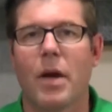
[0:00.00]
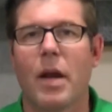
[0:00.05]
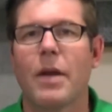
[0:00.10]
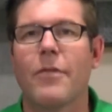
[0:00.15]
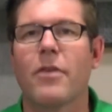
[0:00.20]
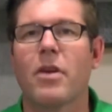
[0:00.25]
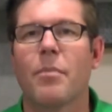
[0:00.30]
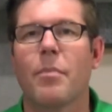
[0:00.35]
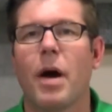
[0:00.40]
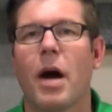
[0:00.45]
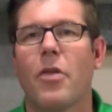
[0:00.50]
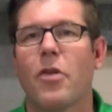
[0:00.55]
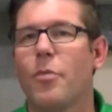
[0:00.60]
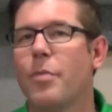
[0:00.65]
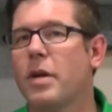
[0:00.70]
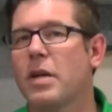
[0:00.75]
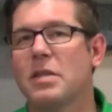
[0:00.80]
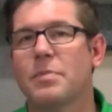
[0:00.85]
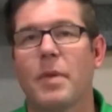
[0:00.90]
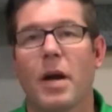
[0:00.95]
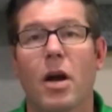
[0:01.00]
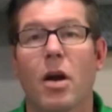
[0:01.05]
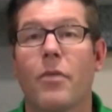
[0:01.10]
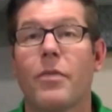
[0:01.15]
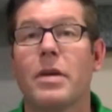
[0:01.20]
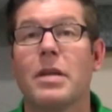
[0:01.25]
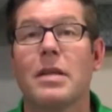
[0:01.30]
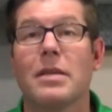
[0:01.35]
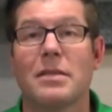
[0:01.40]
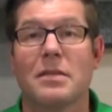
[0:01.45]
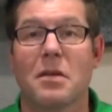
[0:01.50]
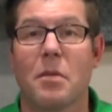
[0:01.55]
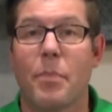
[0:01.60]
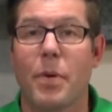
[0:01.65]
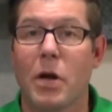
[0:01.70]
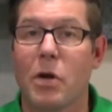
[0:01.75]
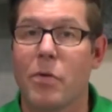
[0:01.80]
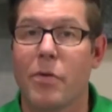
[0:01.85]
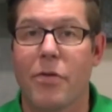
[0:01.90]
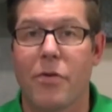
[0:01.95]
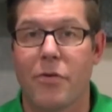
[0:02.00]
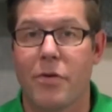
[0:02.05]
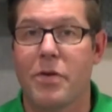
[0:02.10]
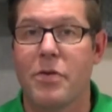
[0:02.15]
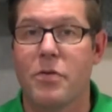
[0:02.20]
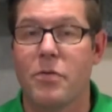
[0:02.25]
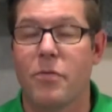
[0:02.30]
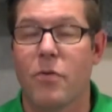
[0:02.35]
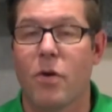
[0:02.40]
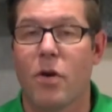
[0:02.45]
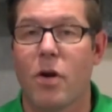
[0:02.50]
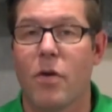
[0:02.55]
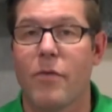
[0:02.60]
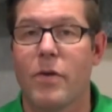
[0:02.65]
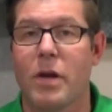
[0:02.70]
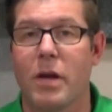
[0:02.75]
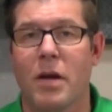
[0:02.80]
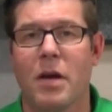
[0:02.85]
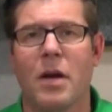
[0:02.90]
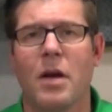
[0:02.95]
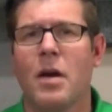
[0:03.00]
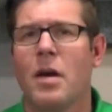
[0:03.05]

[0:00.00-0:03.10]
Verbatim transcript: not even going to bother because my R V doesn't compare to a thirty-two foot R V.